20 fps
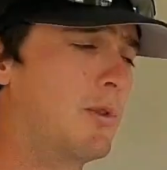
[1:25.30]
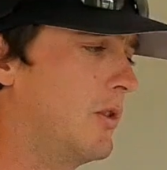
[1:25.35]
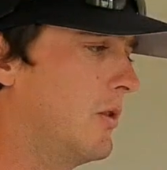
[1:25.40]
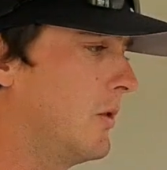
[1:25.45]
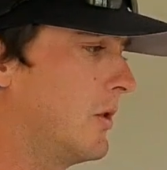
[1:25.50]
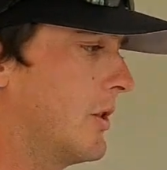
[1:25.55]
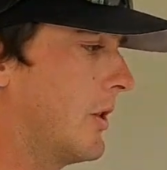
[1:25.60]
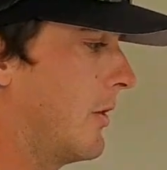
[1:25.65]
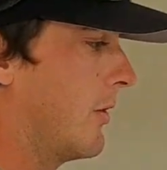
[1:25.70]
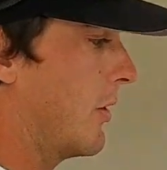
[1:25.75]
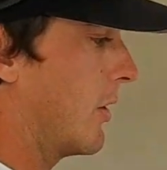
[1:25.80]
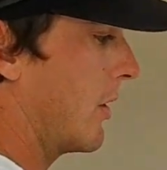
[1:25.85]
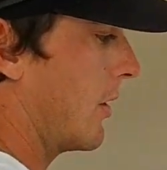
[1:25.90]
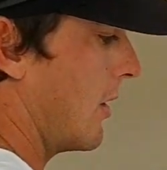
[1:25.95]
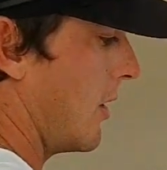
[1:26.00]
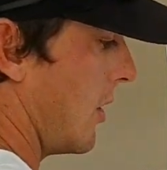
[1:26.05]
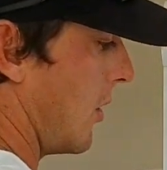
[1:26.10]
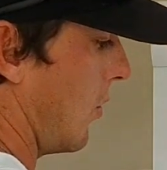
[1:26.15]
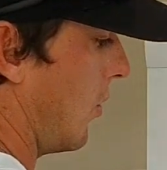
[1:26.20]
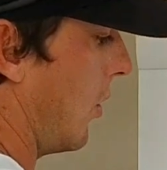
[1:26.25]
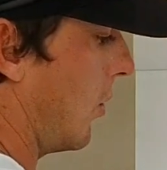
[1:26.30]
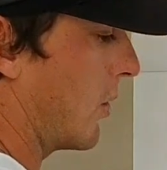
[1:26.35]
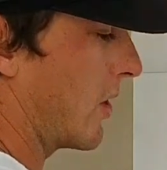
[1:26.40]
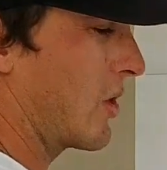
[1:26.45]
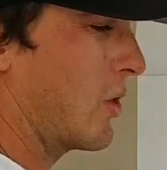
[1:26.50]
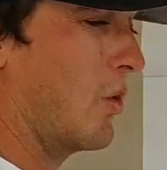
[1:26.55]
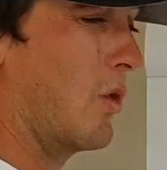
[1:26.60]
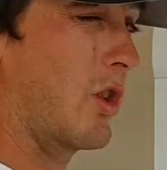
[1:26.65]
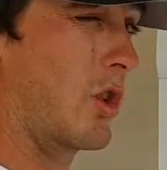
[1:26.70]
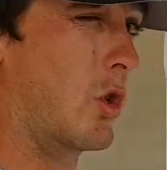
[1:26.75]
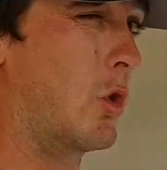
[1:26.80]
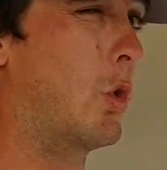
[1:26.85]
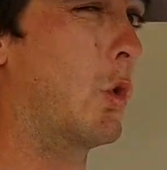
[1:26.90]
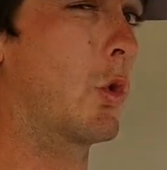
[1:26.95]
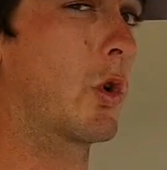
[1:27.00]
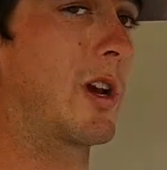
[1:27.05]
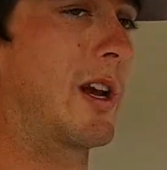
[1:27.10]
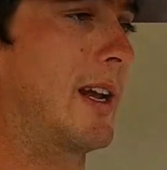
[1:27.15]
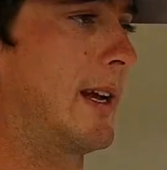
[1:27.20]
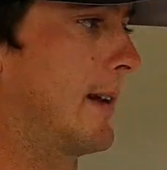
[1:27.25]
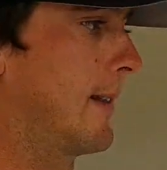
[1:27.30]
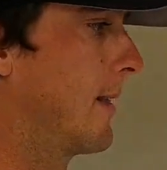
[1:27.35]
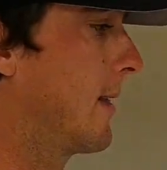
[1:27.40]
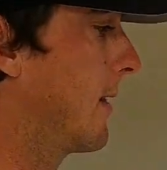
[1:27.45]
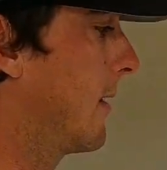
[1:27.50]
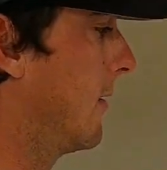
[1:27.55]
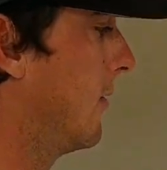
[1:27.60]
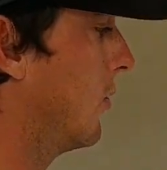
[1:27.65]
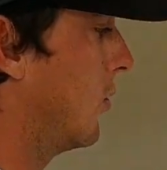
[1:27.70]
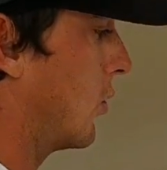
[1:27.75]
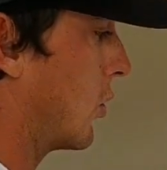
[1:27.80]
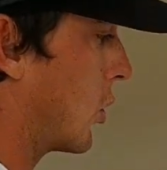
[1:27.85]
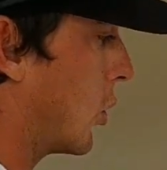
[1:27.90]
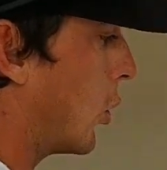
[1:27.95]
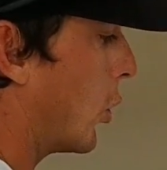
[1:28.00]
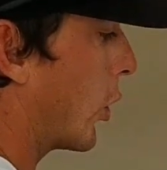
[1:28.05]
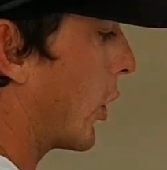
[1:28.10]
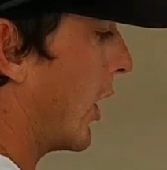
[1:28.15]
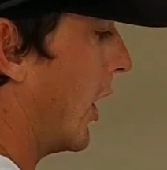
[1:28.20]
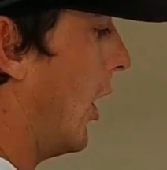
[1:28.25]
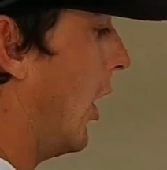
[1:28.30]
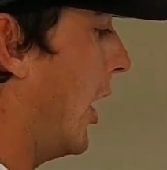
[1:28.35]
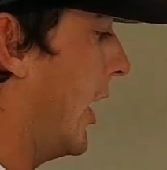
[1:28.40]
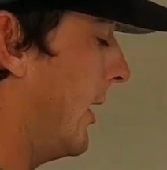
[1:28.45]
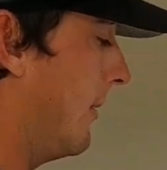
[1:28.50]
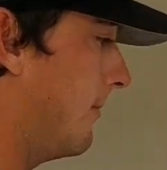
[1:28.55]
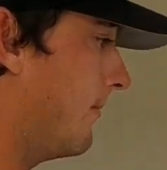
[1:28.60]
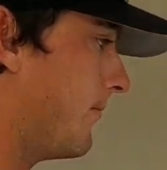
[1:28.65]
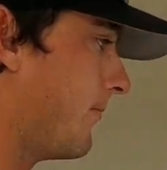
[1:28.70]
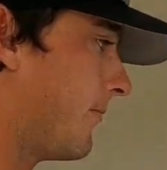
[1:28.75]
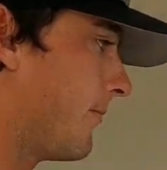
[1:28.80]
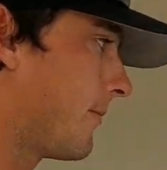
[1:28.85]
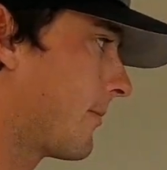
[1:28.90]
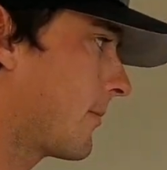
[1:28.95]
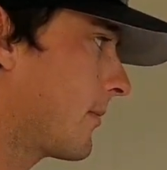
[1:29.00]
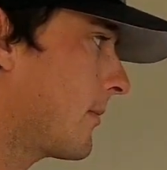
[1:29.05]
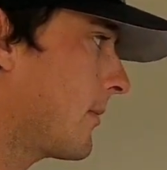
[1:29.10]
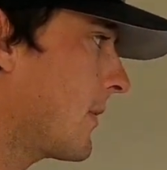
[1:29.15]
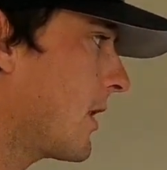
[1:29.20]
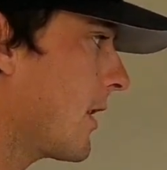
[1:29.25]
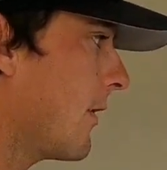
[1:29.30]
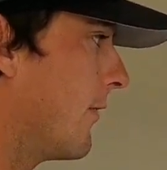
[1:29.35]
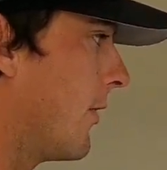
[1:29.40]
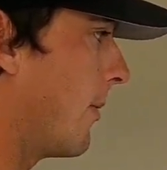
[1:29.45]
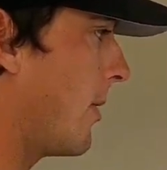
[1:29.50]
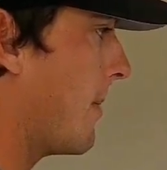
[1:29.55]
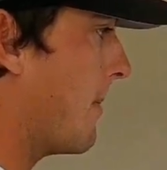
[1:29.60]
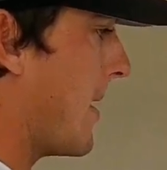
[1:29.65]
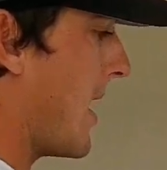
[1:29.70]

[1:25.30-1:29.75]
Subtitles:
but also what we call the chord length or chord line from the